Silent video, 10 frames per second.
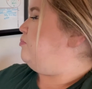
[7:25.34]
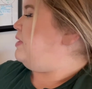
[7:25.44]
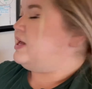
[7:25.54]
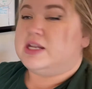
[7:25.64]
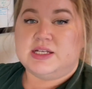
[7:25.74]

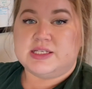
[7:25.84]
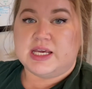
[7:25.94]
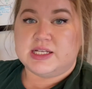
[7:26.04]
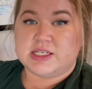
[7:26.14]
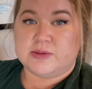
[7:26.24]
bacon and
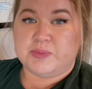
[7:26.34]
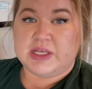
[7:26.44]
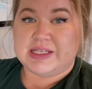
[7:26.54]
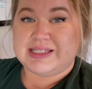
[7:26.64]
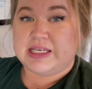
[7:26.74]
date dip
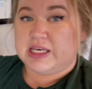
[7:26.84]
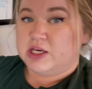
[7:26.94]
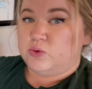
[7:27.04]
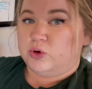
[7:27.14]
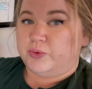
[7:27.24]
is
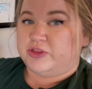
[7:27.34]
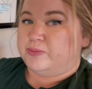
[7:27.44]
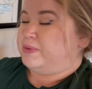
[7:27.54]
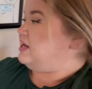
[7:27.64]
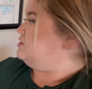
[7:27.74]
equal with the
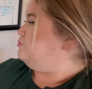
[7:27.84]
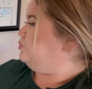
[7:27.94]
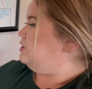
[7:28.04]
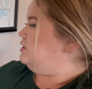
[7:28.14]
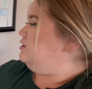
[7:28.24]
baked
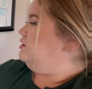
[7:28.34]
brie.